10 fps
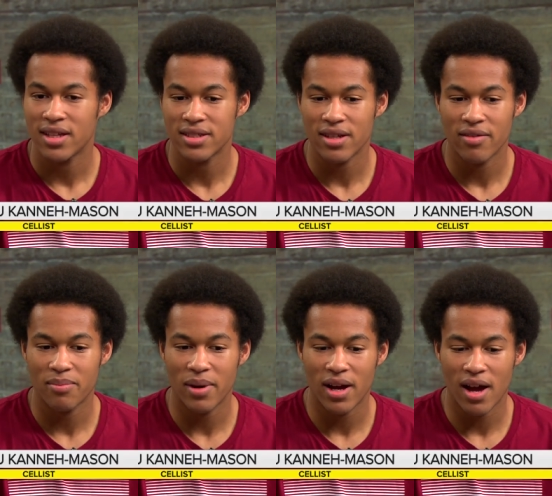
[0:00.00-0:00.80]
stuff.
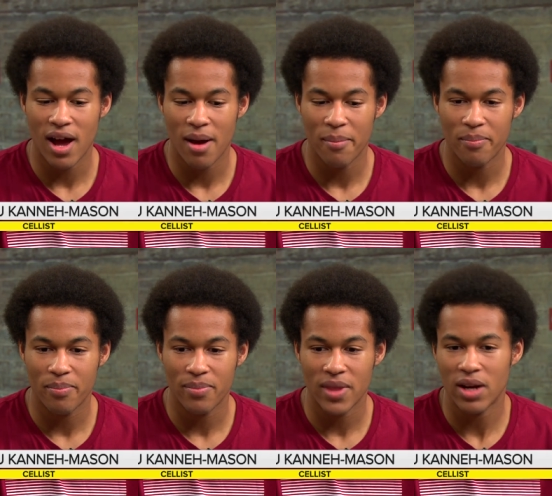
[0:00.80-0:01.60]
But
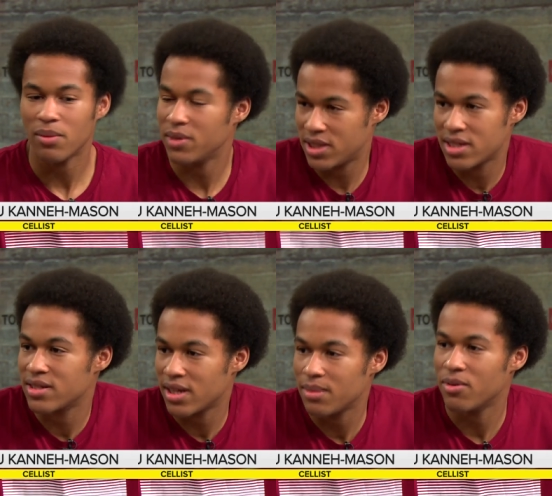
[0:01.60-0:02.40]
they're not
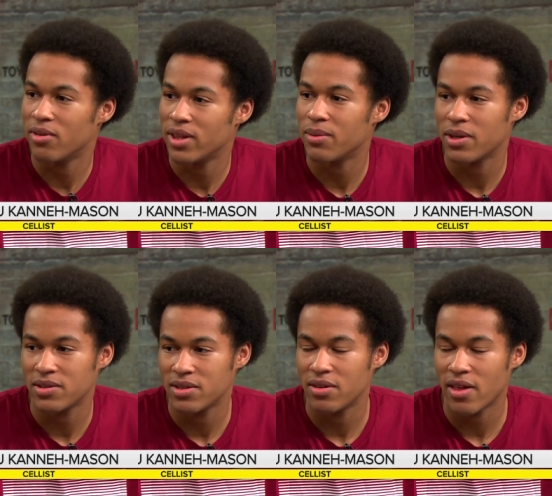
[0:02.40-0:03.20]
musicians anymore, and they went
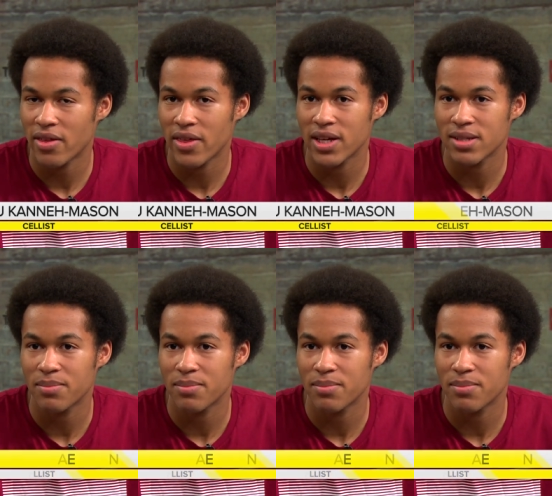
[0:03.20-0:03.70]
on to do other things.